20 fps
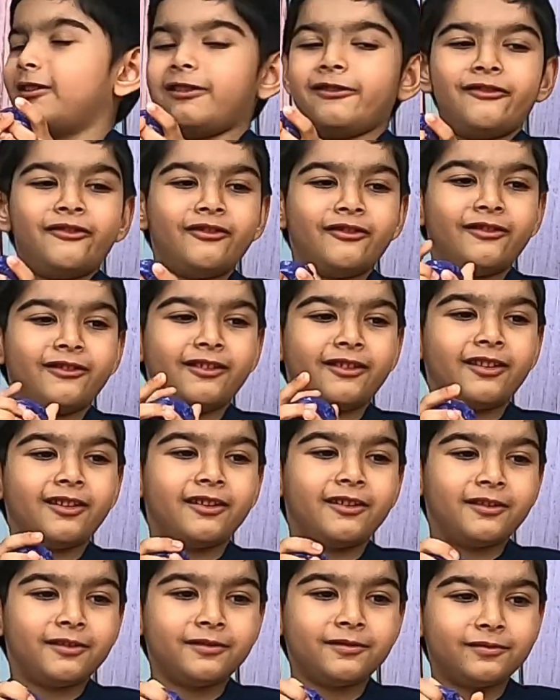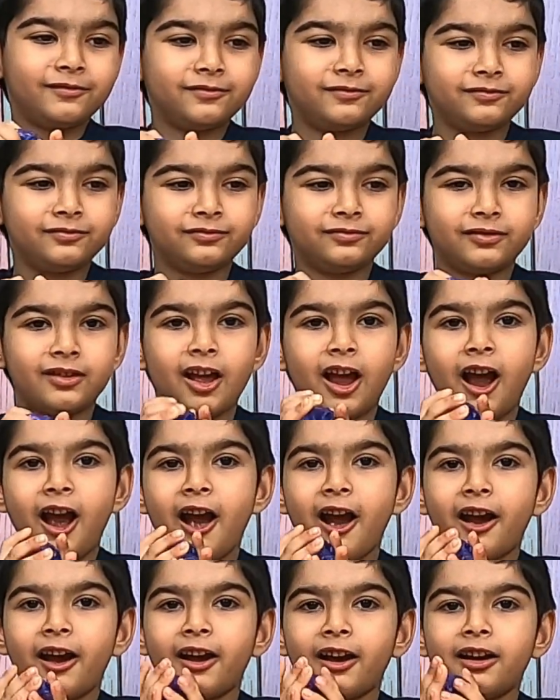Yeah, you squish it,
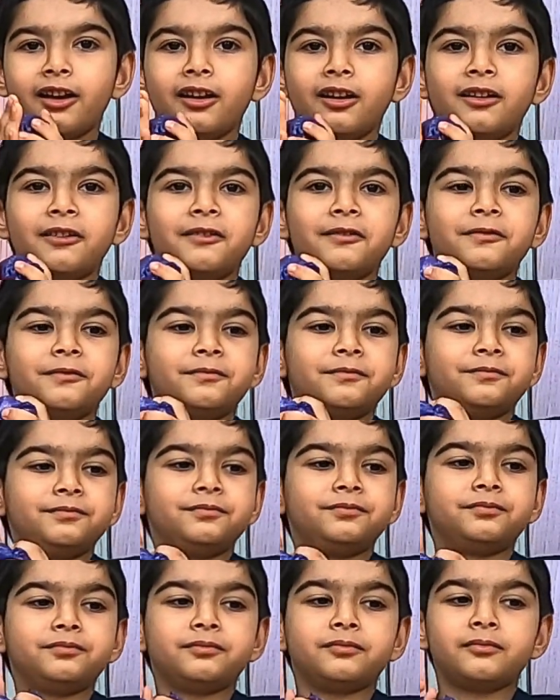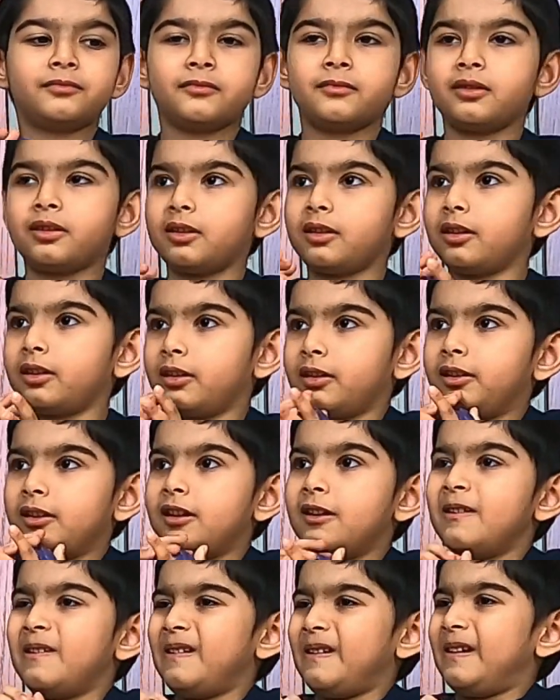stretch it, play with it, have fun
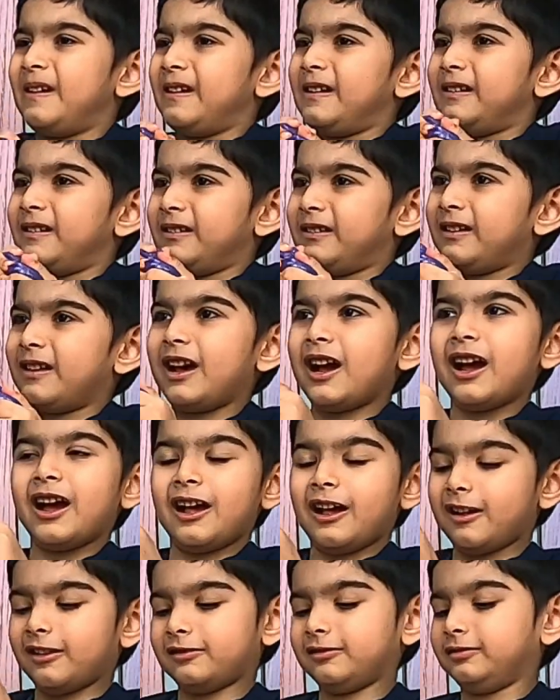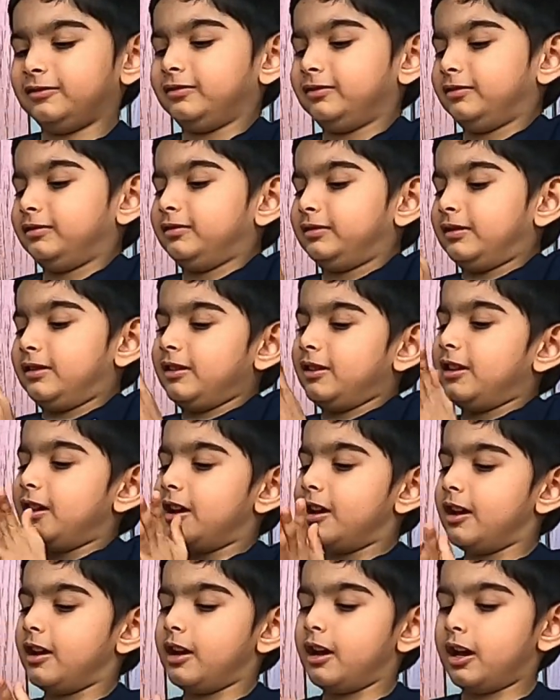with it, and
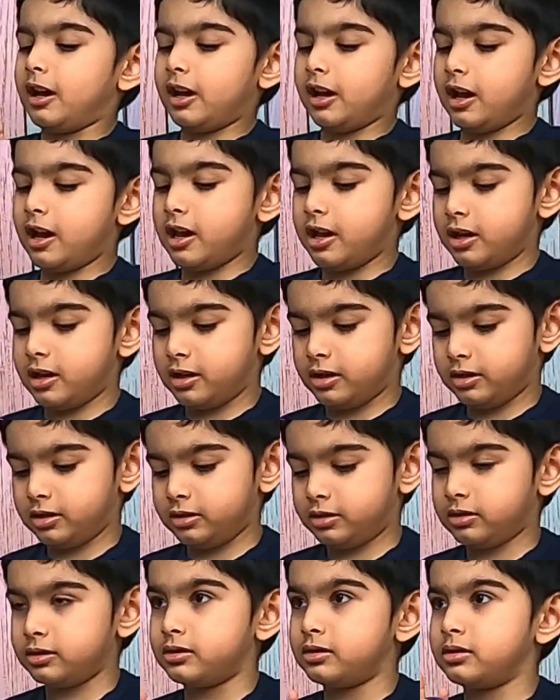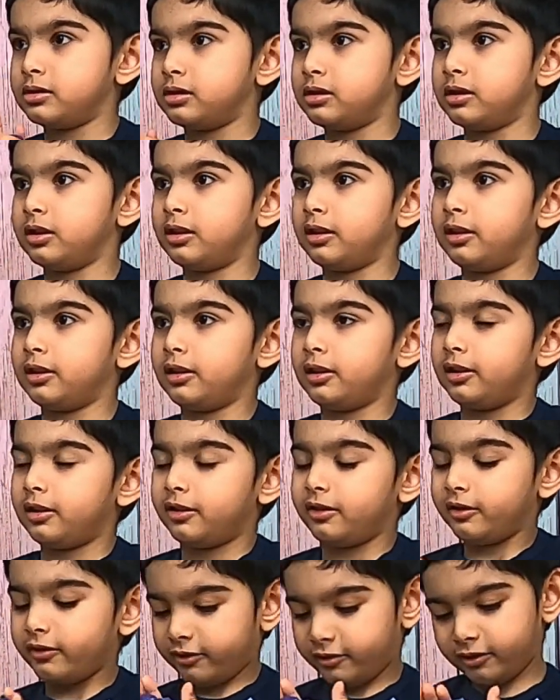de-stress
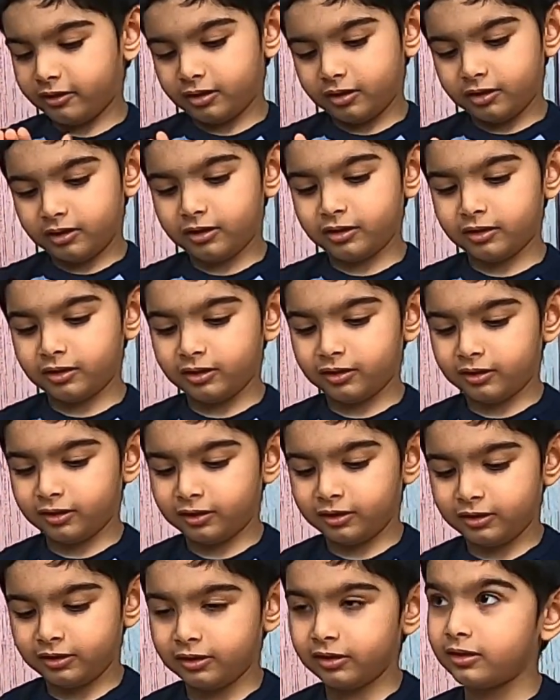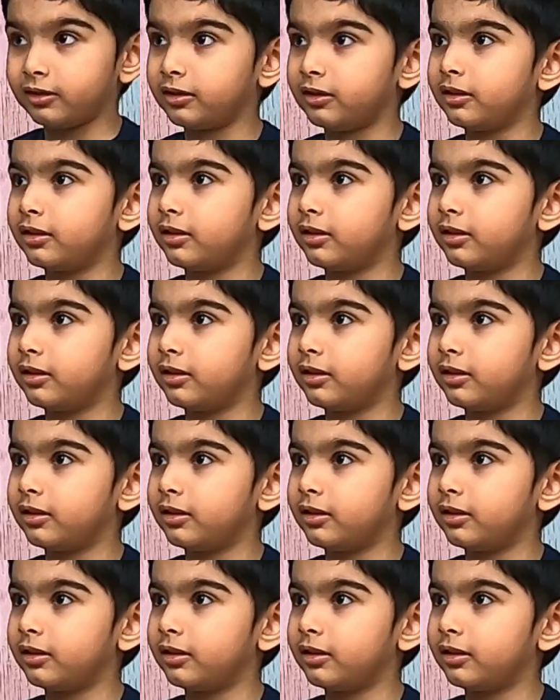yourself. Pull it!